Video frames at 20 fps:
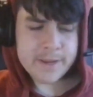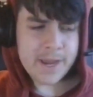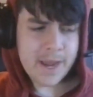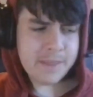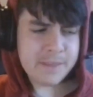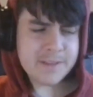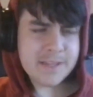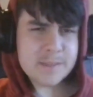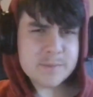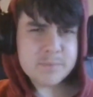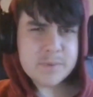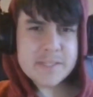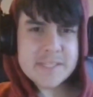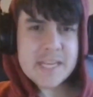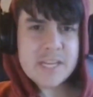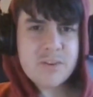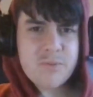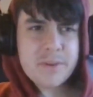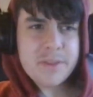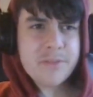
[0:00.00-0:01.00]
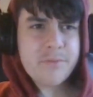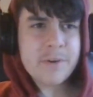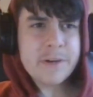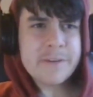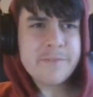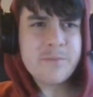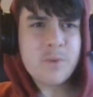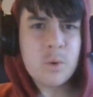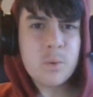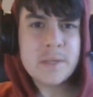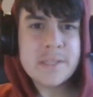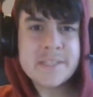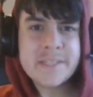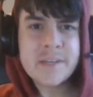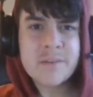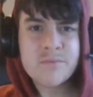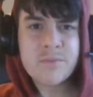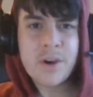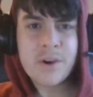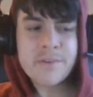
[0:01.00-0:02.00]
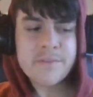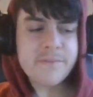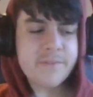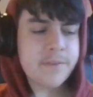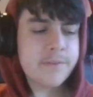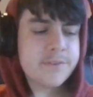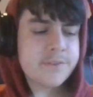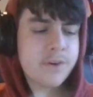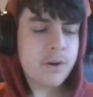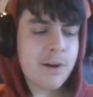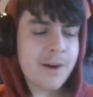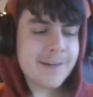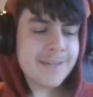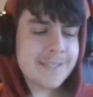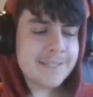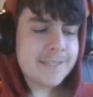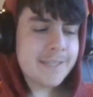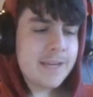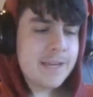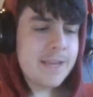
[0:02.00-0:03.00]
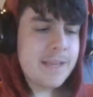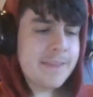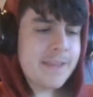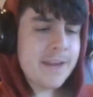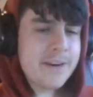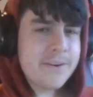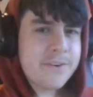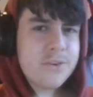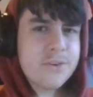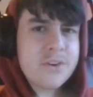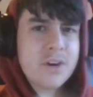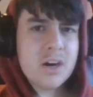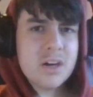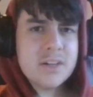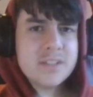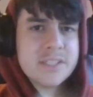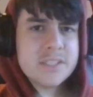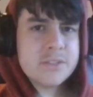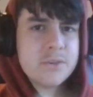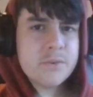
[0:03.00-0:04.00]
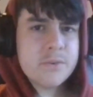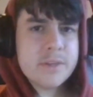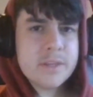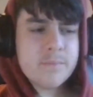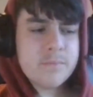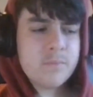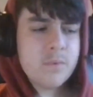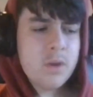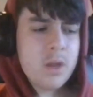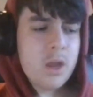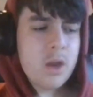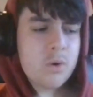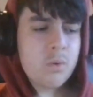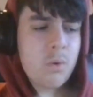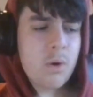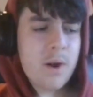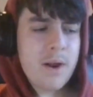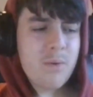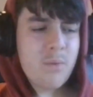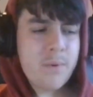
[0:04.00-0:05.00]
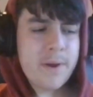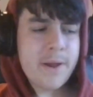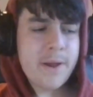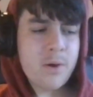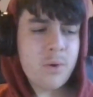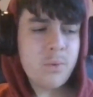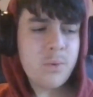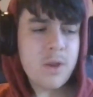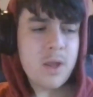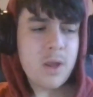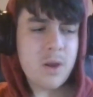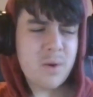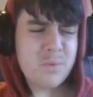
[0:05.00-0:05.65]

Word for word: I think that's potentially three or four wins in a row from the Tigers. That new coach is doing him quite well.